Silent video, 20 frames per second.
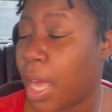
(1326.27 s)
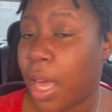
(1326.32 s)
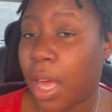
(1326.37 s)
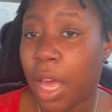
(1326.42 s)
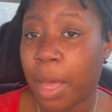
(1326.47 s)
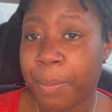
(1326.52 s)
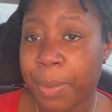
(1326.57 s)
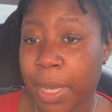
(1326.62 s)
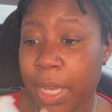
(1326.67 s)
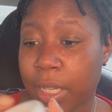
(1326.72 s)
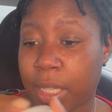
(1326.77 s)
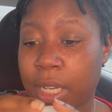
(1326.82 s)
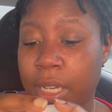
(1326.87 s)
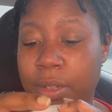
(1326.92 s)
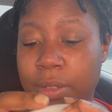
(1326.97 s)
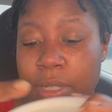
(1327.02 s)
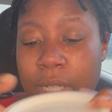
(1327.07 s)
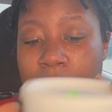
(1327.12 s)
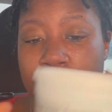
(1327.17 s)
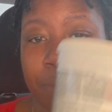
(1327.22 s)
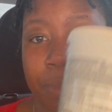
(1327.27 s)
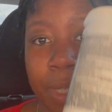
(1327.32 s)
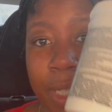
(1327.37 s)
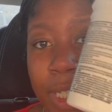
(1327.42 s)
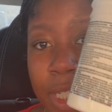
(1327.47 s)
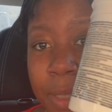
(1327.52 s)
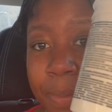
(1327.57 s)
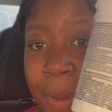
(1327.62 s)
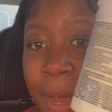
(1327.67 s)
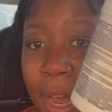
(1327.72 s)
I picked up the
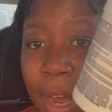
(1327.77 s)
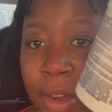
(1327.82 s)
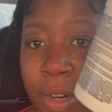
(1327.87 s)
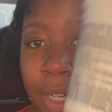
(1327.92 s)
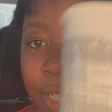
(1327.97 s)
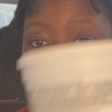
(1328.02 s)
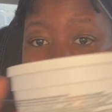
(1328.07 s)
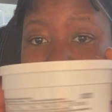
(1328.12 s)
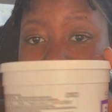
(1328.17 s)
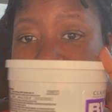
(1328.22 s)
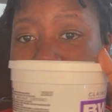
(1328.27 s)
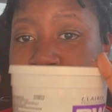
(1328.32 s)
bleach powder.